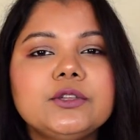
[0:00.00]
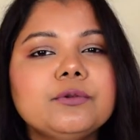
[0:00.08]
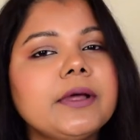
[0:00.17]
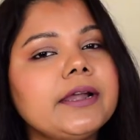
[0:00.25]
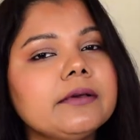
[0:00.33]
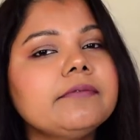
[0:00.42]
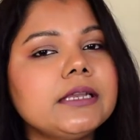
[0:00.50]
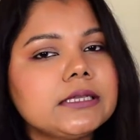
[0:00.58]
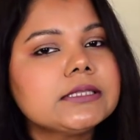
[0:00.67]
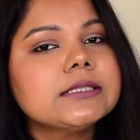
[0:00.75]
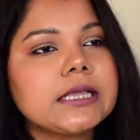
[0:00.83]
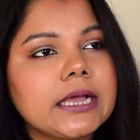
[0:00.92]
you end up
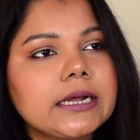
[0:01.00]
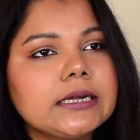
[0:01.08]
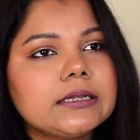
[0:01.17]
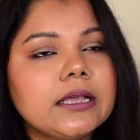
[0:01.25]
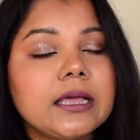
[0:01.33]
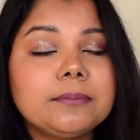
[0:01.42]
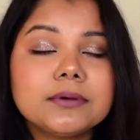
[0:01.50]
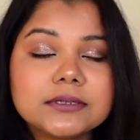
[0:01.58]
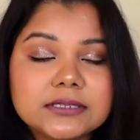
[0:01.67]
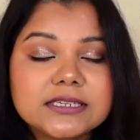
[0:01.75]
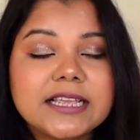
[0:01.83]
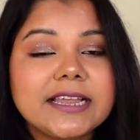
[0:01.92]
feeling sad, and
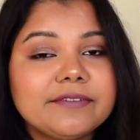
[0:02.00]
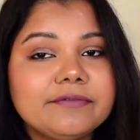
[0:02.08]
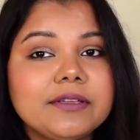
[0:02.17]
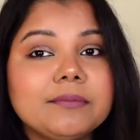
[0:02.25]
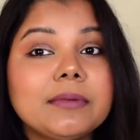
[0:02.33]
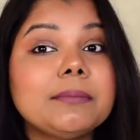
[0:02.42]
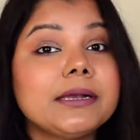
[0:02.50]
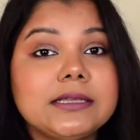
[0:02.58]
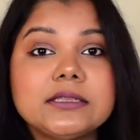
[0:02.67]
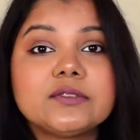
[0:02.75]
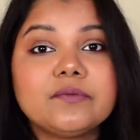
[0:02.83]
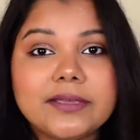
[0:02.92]
personally I feel my
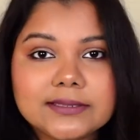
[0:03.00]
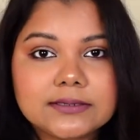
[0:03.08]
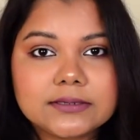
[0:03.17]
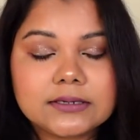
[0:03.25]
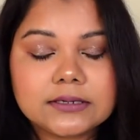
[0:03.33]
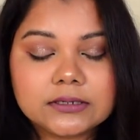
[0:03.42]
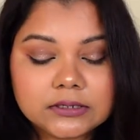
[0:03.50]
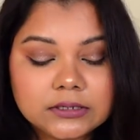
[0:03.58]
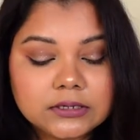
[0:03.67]
money is wasted.